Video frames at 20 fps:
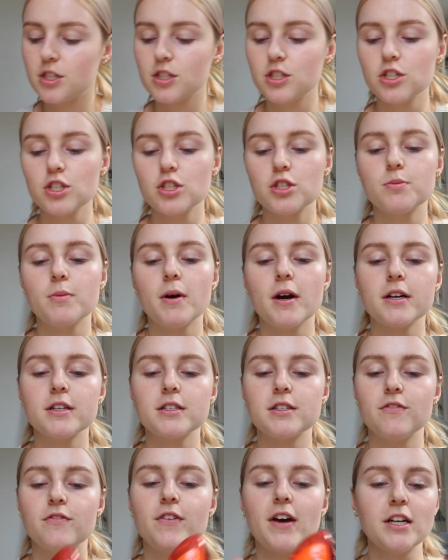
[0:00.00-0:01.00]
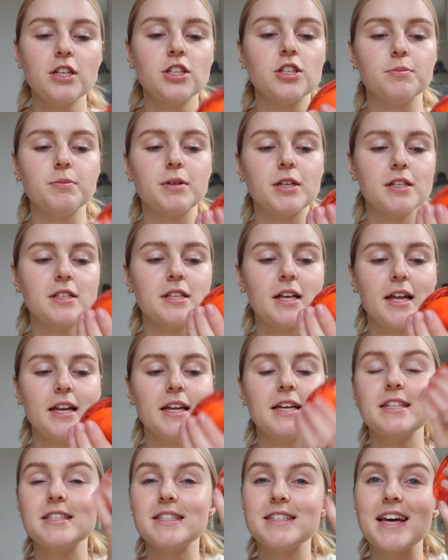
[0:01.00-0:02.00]
such a smartest invention, because then
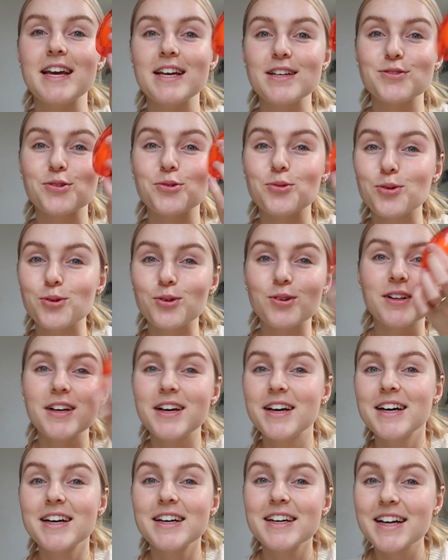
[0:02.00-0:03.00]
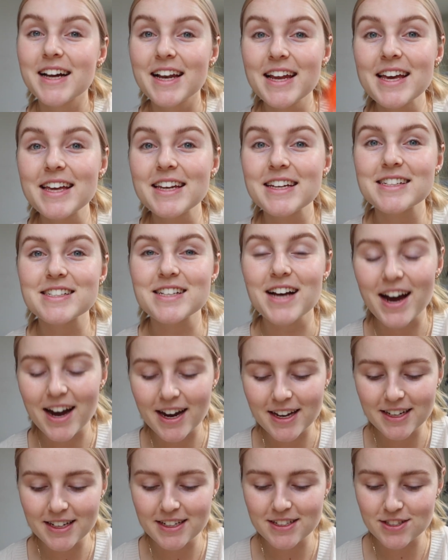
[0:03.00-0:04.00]
it stays all clean and
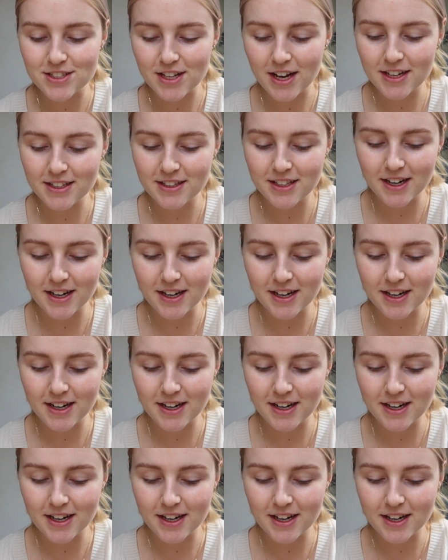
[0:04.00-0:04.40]
tidy inside